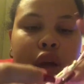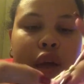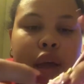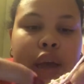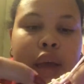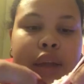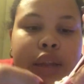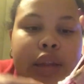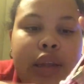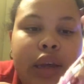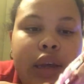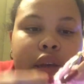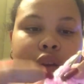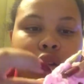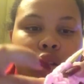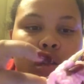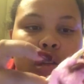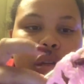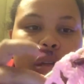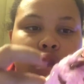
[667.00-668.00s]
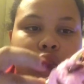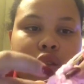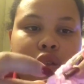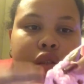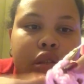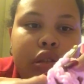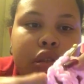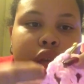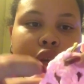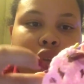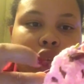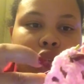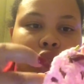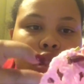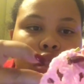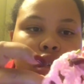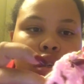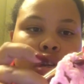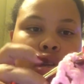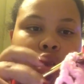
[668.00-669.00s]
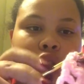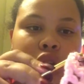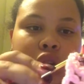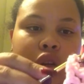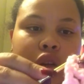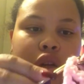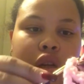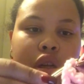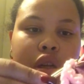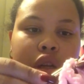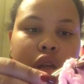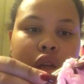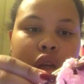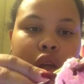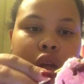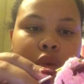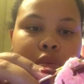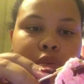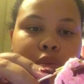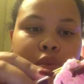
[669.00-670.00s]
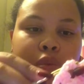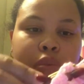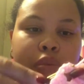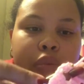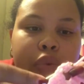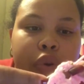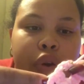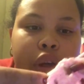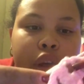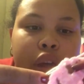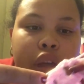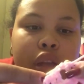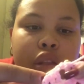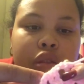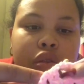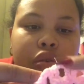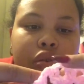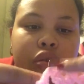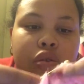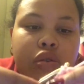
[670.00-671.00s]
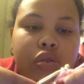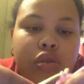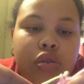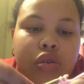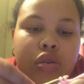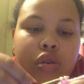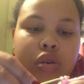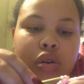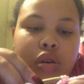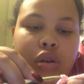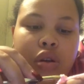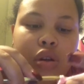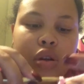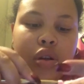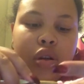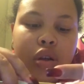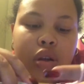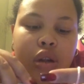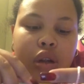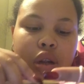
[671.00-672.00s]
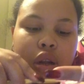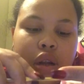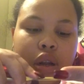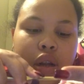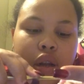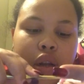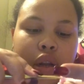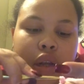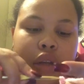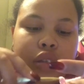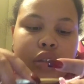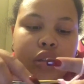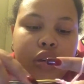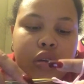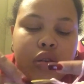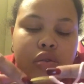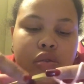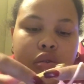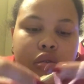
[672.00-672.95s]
and then take the hook and bring it through like so.